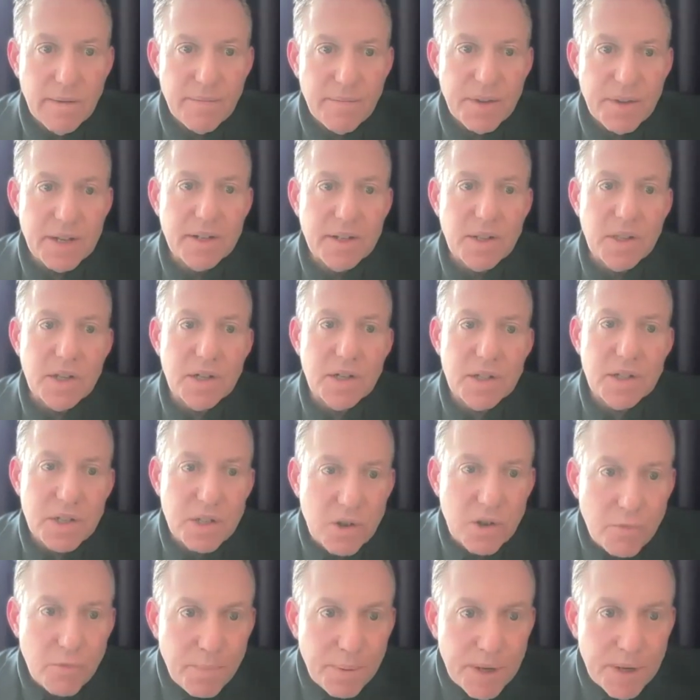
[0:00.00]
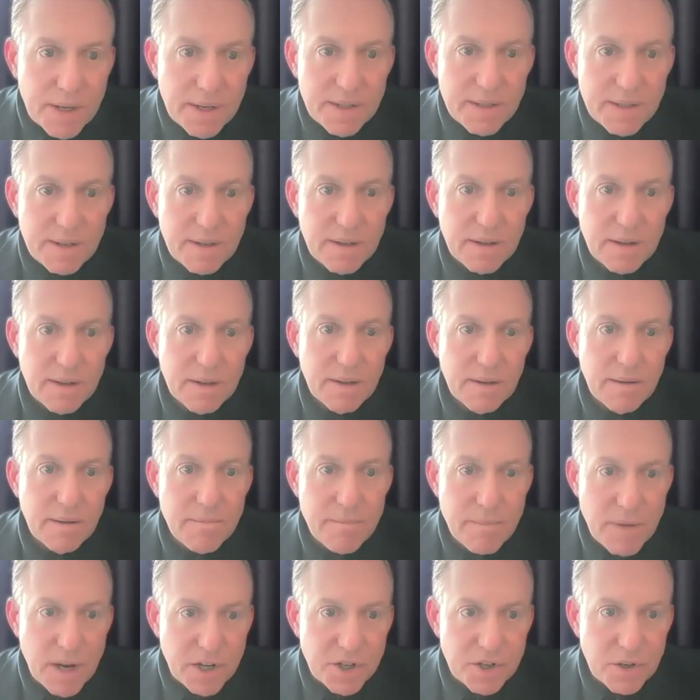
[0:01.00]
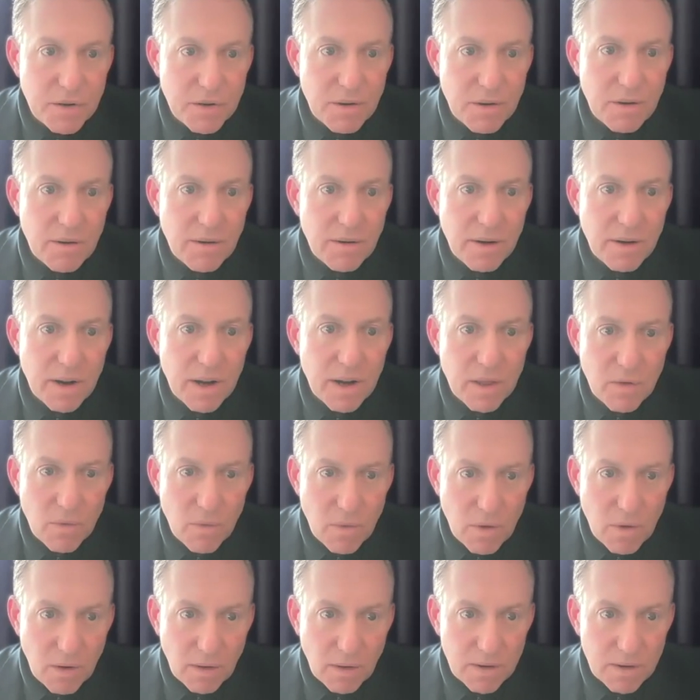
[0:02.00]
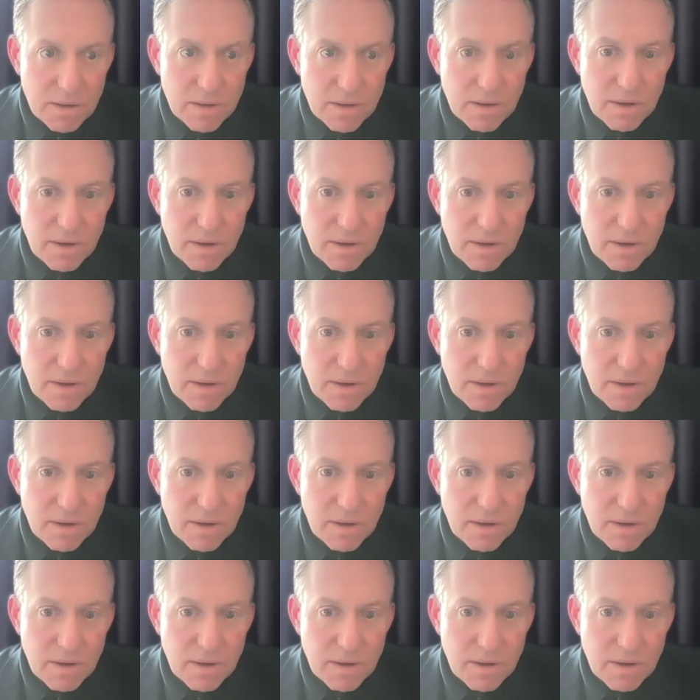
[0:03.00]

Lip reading: It's the stupidest measure in the world.